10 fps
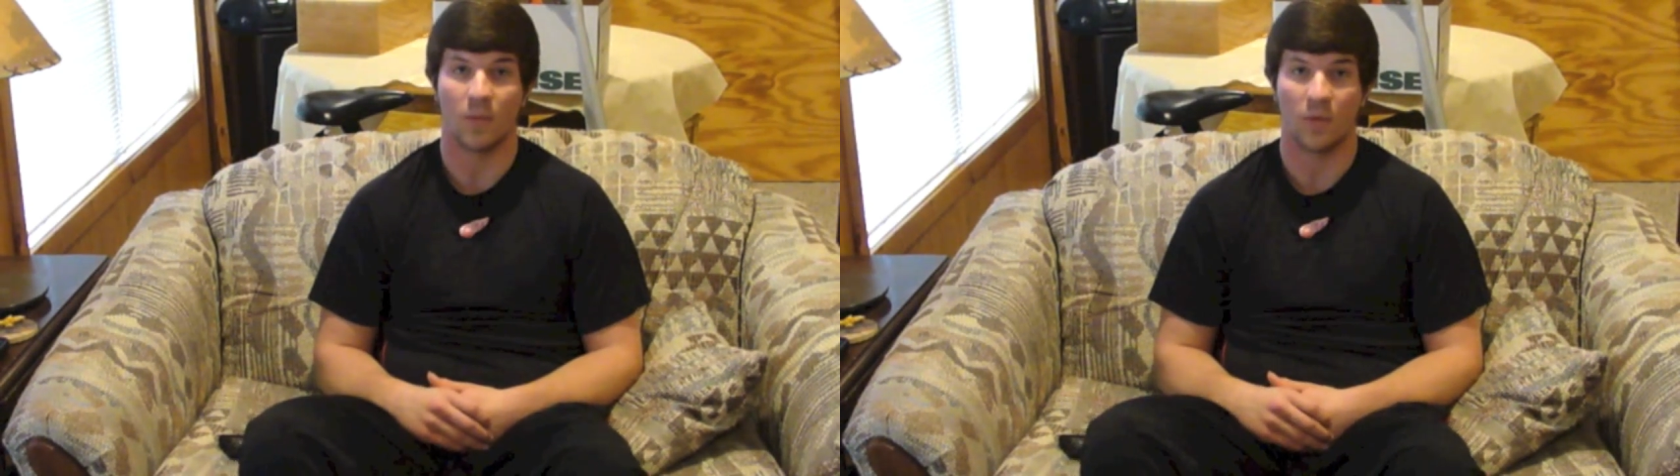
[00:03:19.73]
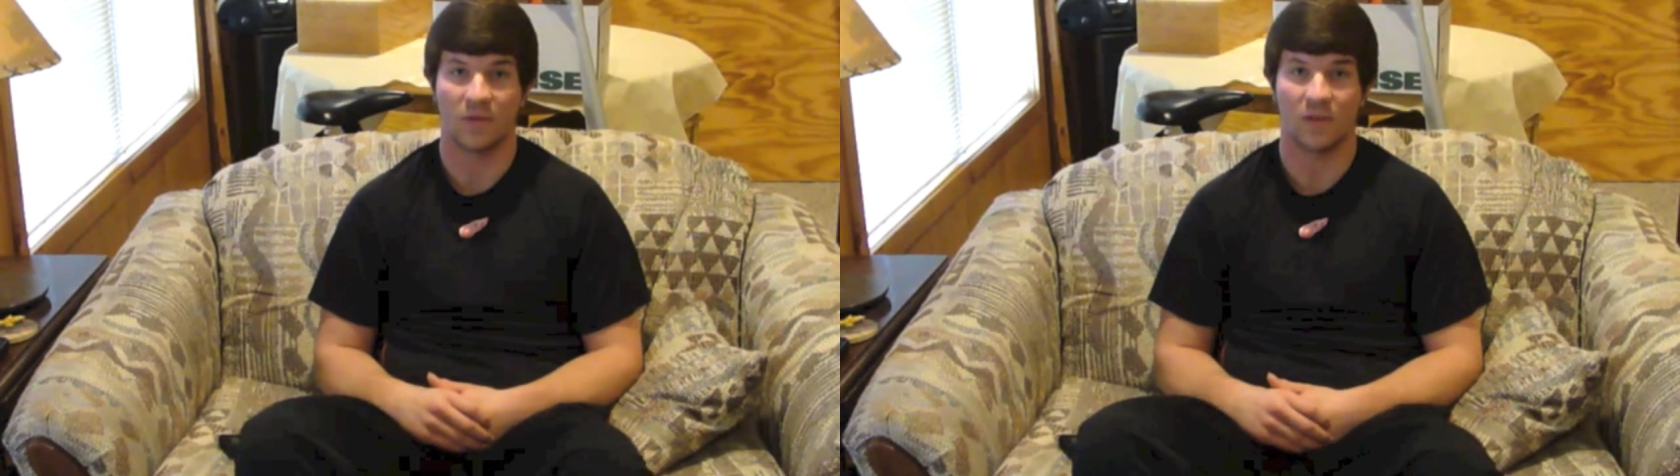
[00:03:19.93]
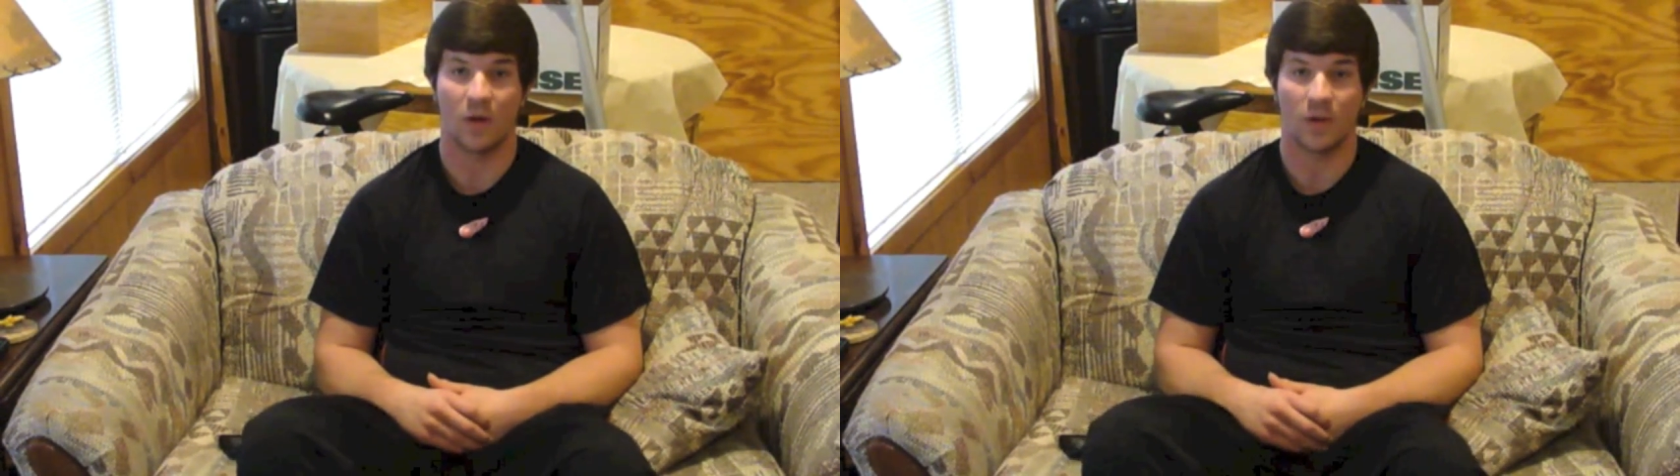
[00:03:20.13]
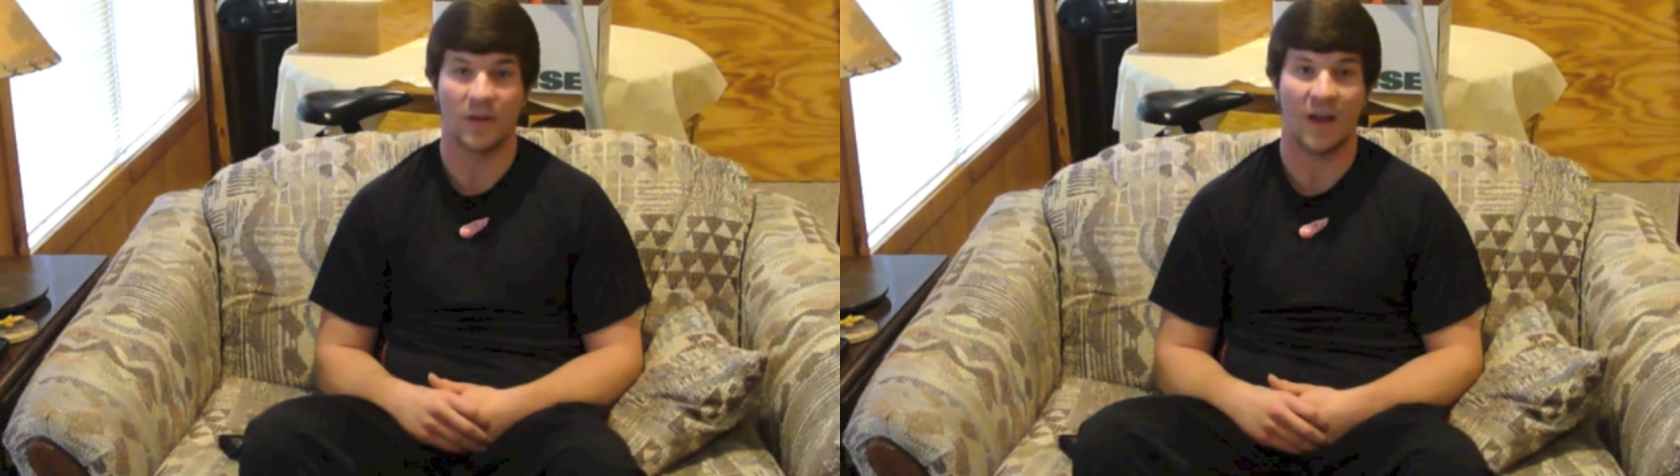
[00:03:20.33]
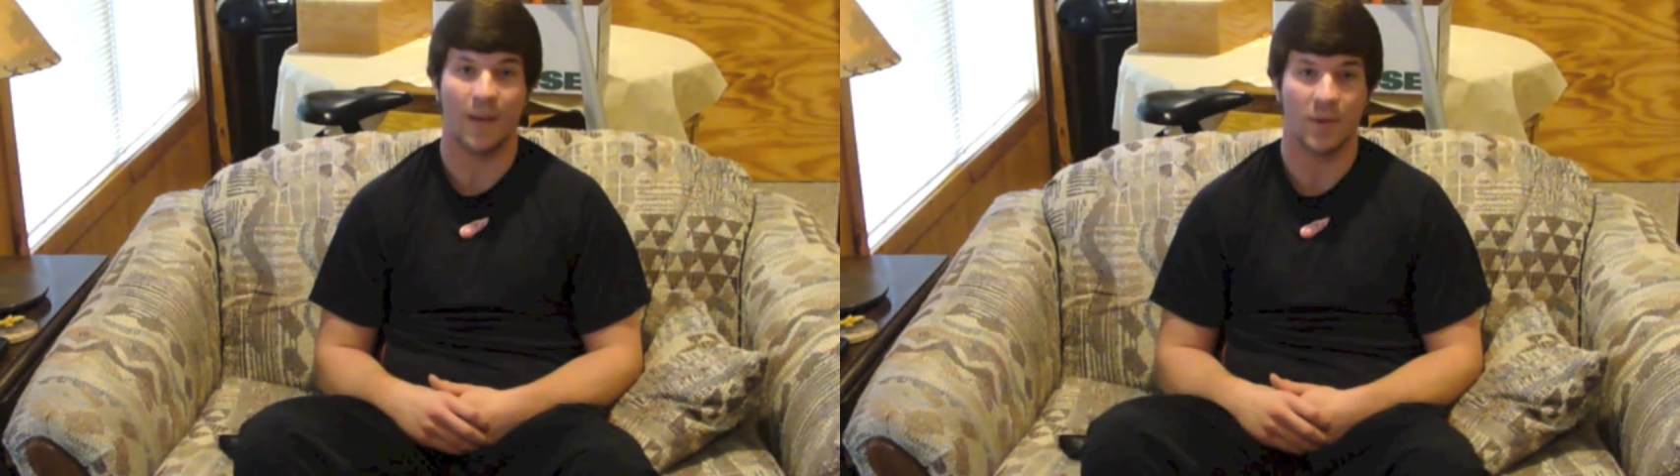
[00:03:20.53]
will slowly
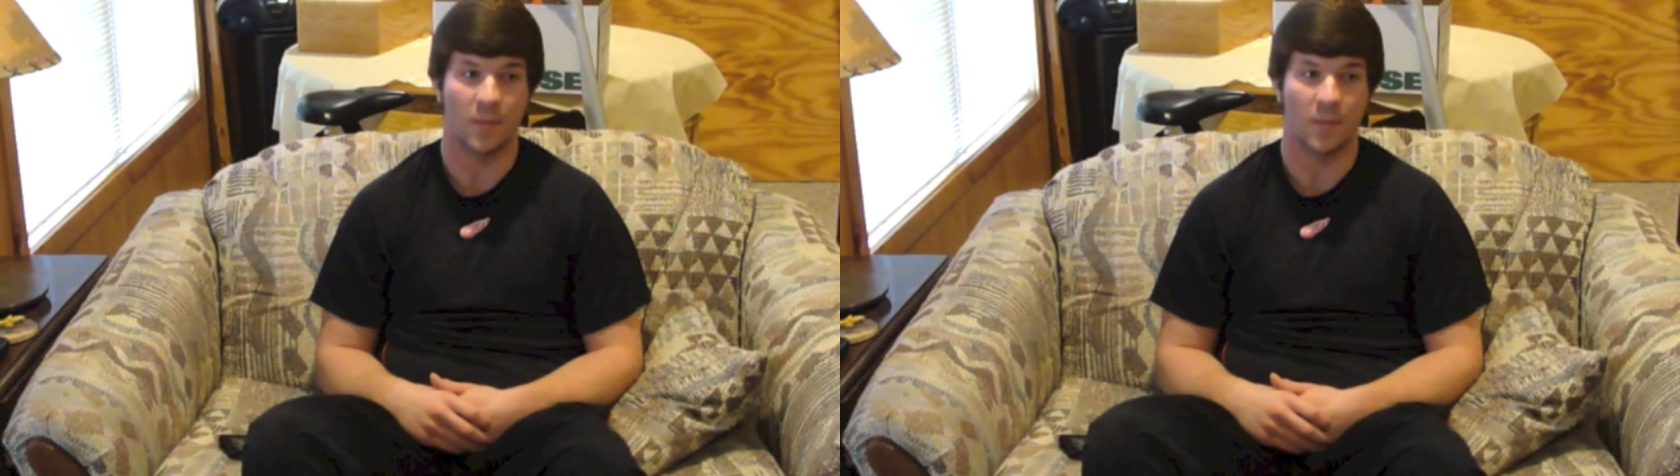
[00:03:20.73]
tap the